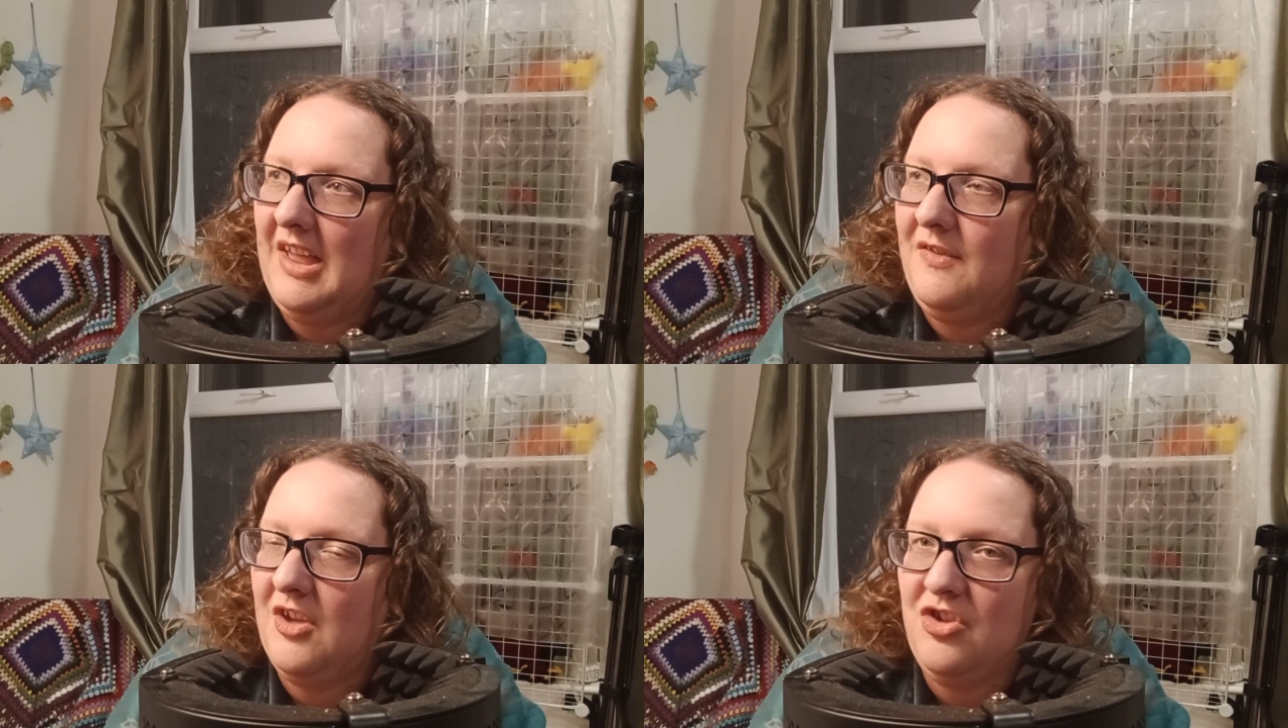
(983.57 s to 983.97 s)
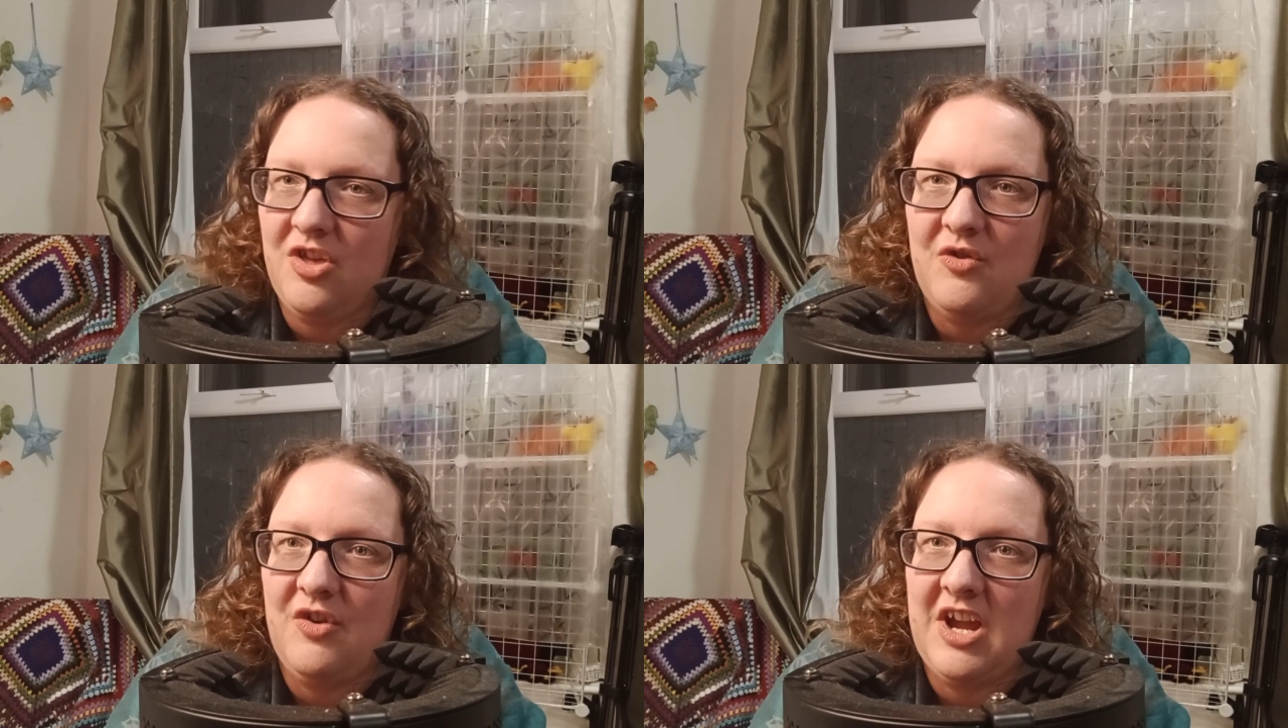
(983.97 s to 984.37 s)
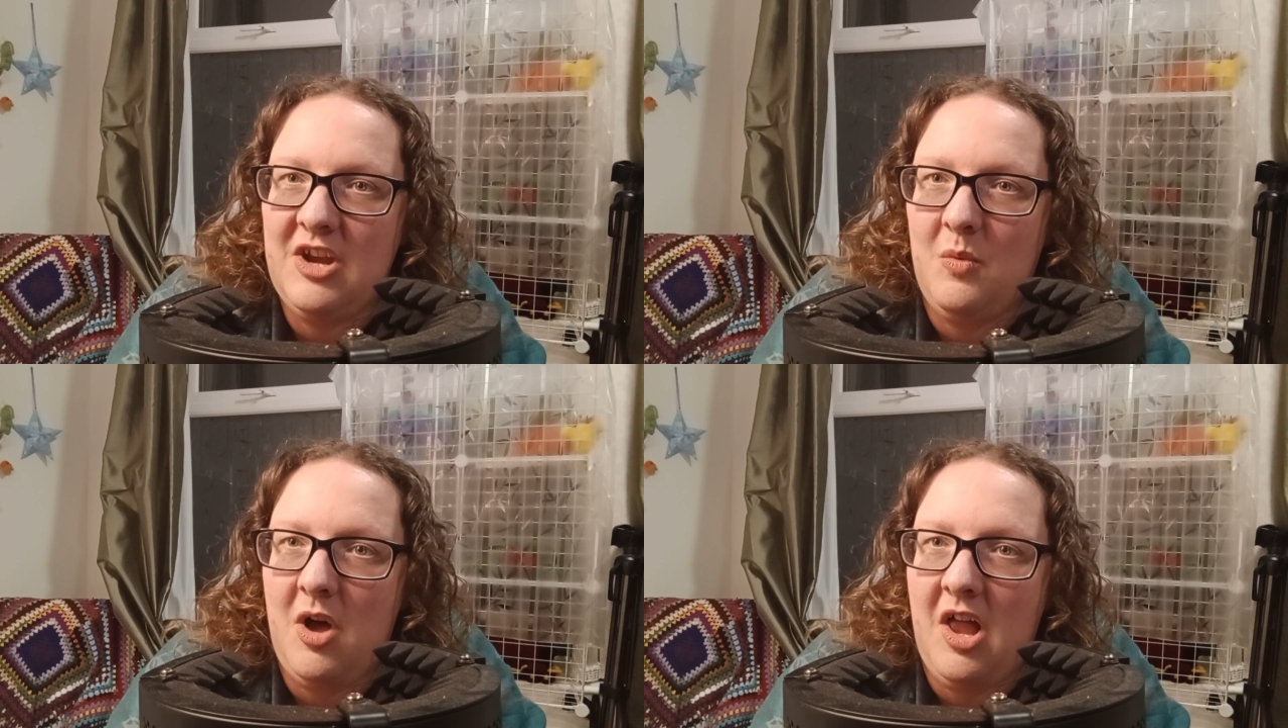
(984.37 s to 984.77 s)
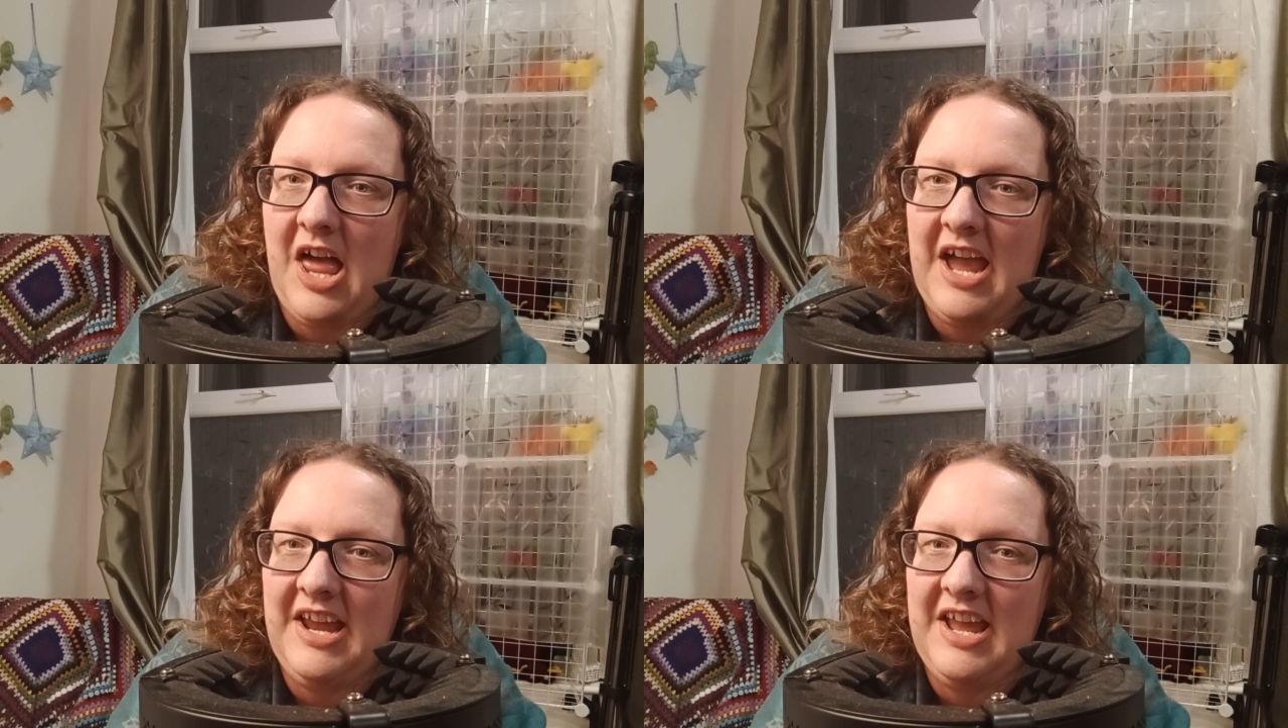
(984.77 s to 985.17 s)
If you're just creating a wall
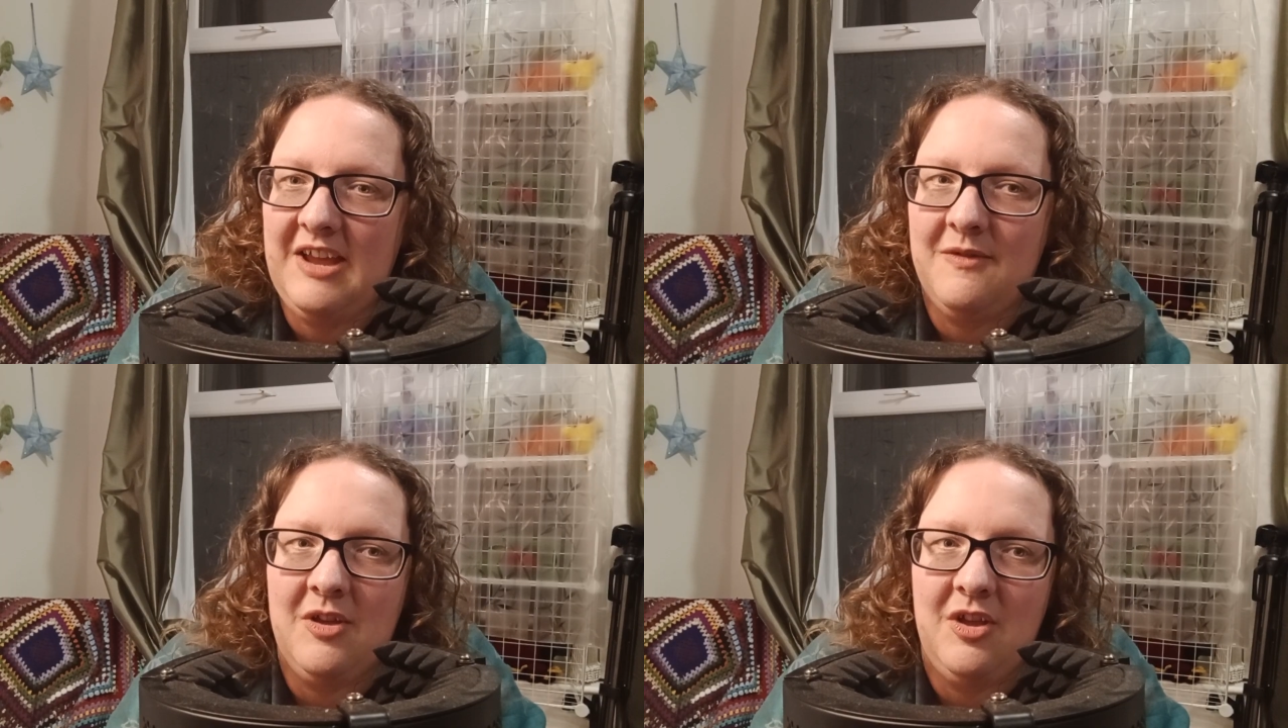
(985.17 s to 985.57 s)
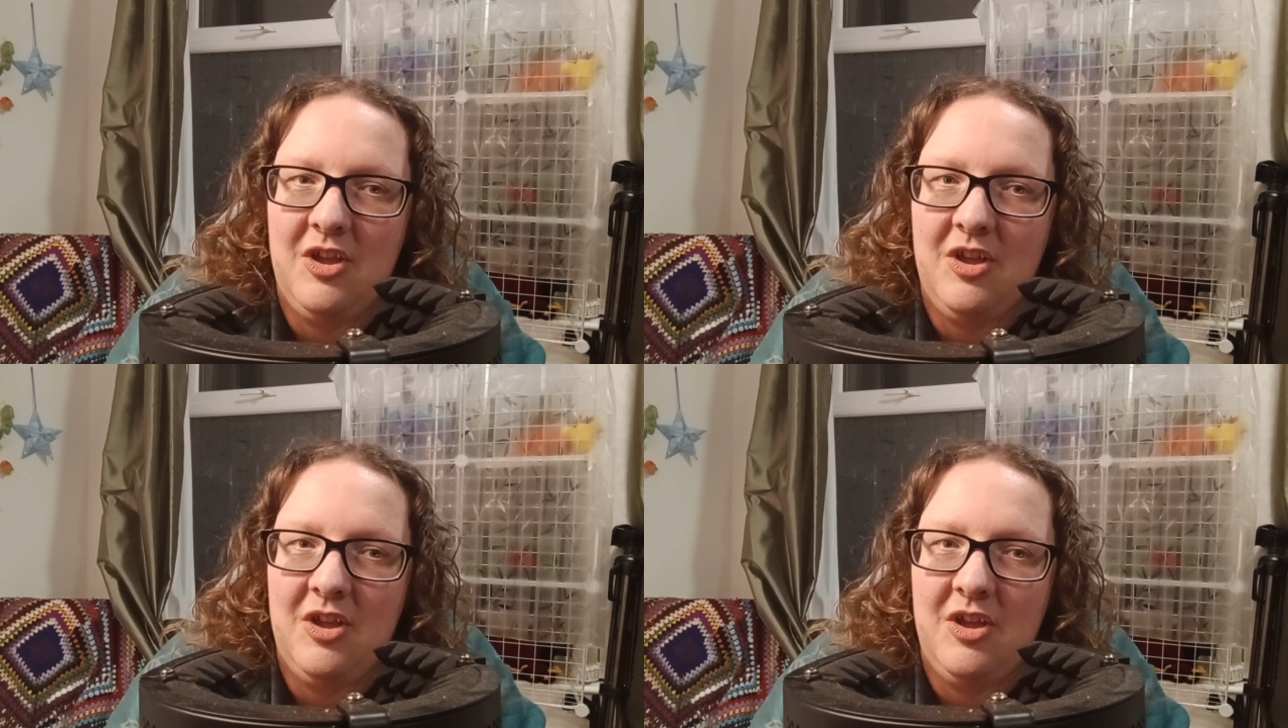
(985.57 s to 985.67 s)
hanging,